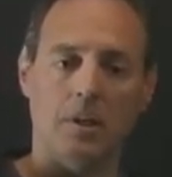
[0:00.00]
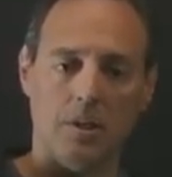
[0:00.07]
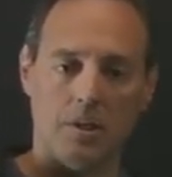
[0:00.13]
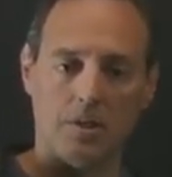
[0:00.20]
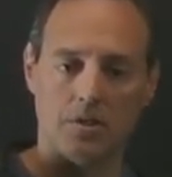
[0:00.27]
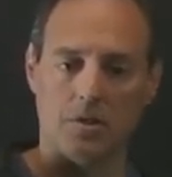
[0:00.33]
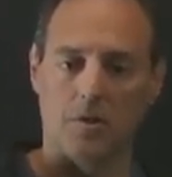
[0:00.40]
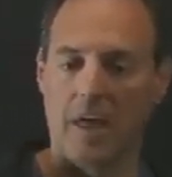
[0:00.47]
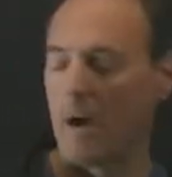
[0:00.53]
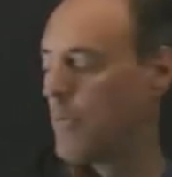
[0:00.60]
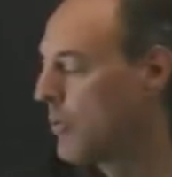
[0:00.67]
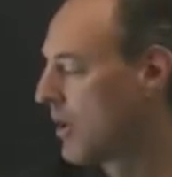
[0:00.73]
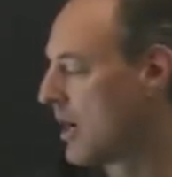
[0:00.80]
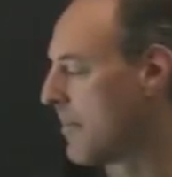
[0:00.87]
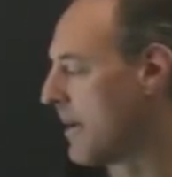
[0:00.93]
So that
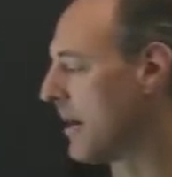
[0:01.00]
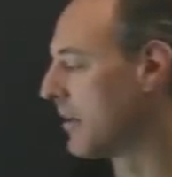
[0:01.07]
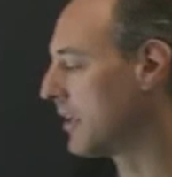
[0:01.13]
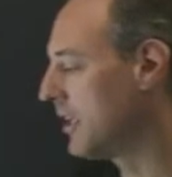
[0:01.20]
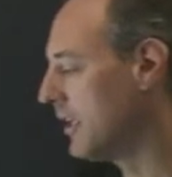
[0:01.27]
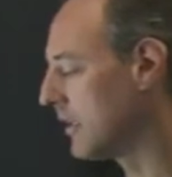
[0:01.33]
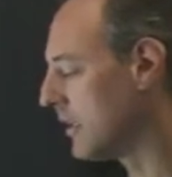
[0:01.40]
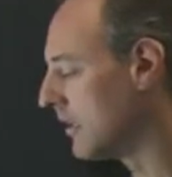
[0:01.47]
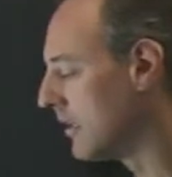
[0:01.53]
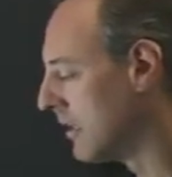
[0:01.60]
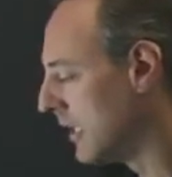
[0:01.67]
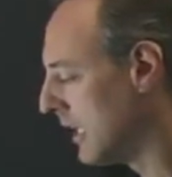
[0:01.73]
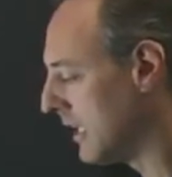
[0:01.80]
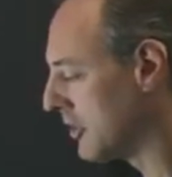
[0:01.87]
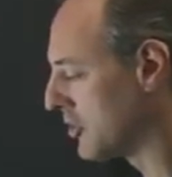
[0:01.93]
will come out here
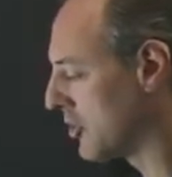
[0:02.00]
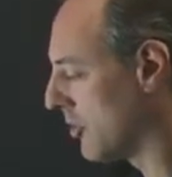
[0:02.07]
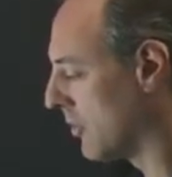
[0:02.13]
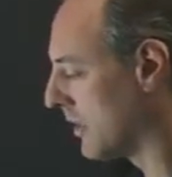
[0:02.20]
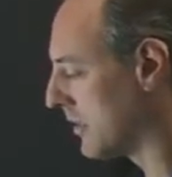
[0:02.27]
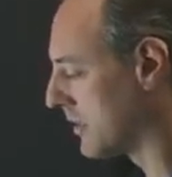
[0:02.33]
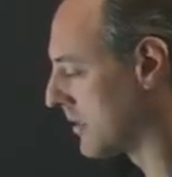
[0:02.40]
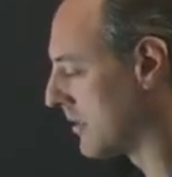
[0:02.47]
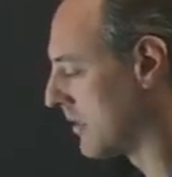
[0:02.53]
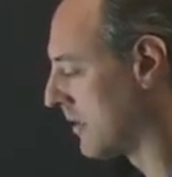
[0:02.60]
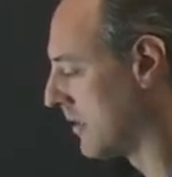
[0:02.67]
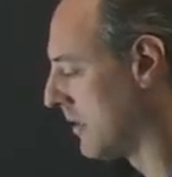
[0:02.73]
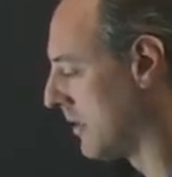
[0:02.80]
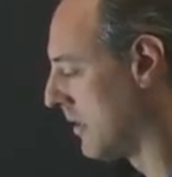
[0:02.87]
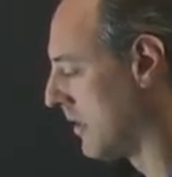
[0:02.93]
and show us
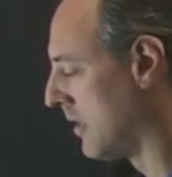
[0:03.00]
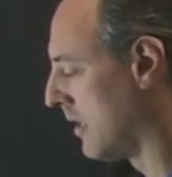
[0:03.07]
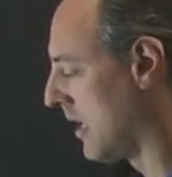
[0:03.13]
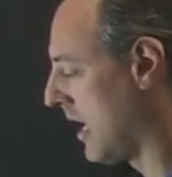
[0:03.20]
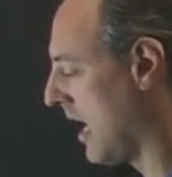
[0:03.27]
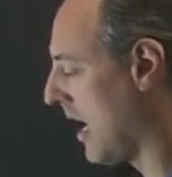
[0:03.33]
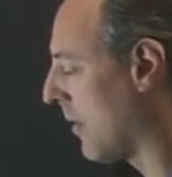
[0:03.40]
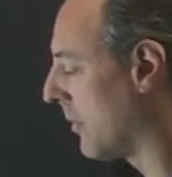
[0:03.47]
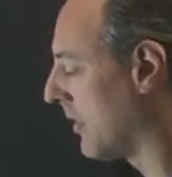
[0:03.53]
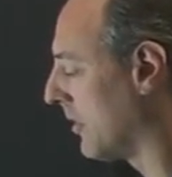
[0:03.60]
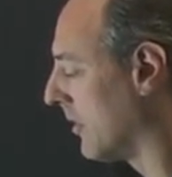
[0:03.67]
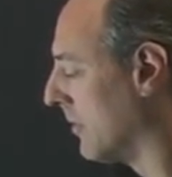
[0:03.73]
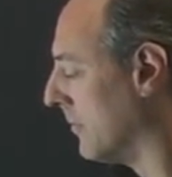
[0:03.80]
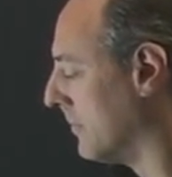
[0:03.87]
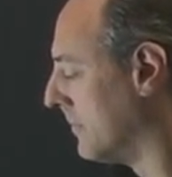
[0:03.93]
how we
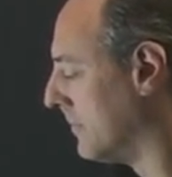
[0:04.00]
do.